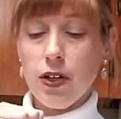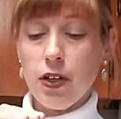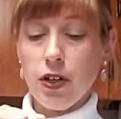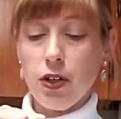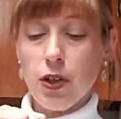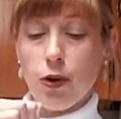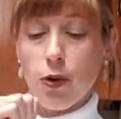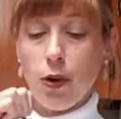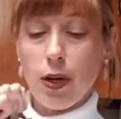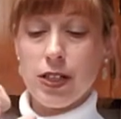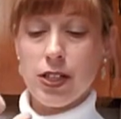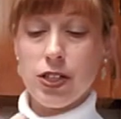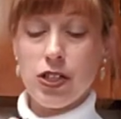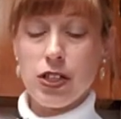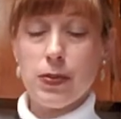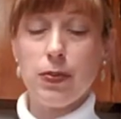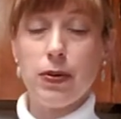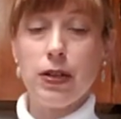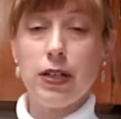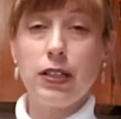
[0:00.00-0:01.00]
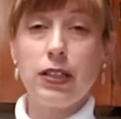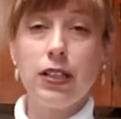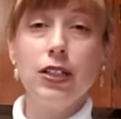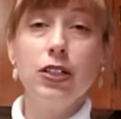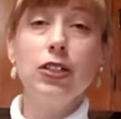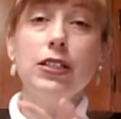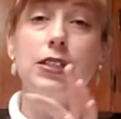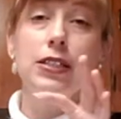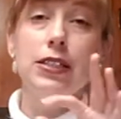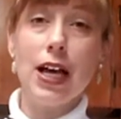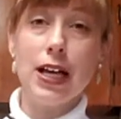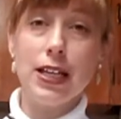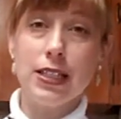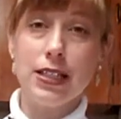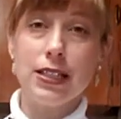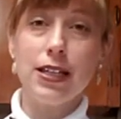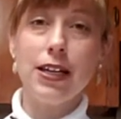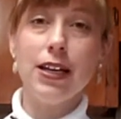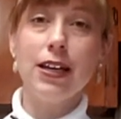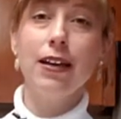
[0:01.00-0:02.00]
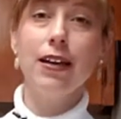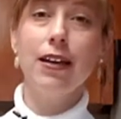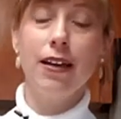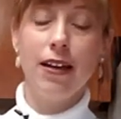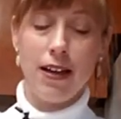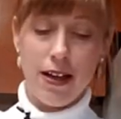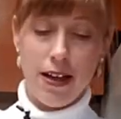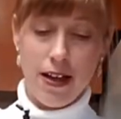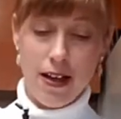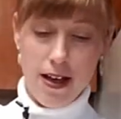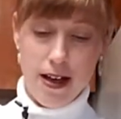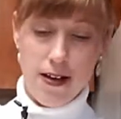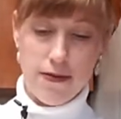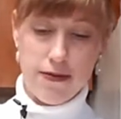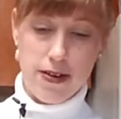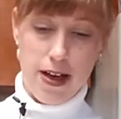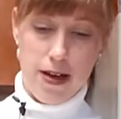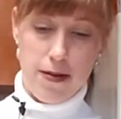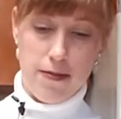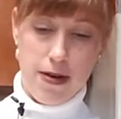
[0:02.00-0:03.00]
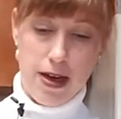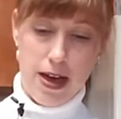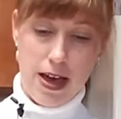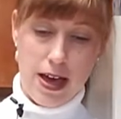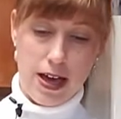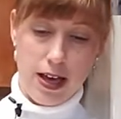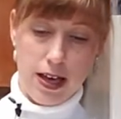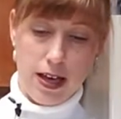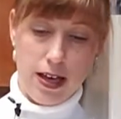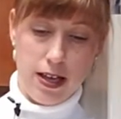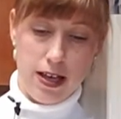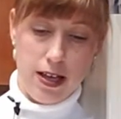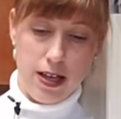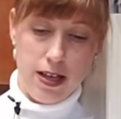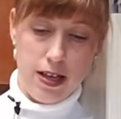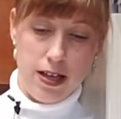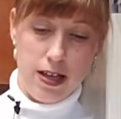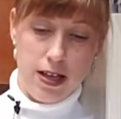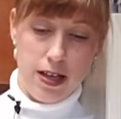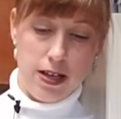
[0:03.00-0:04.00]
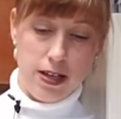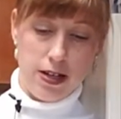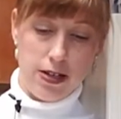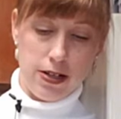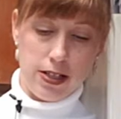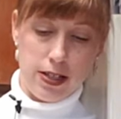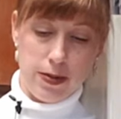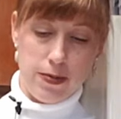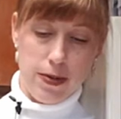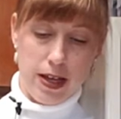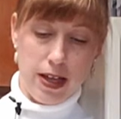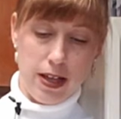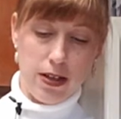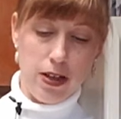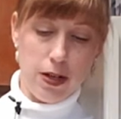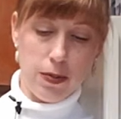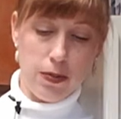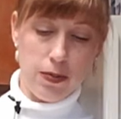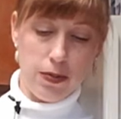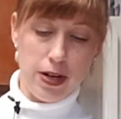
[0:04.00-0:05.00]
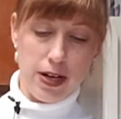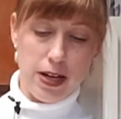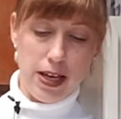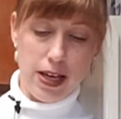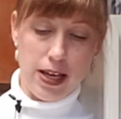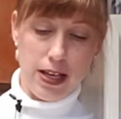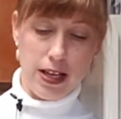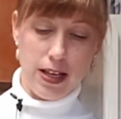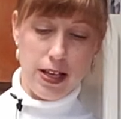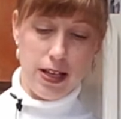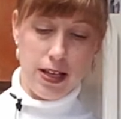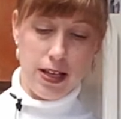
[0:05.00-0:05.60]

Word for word: we're going to just put a little dusting of nutmeg just to make it look pretty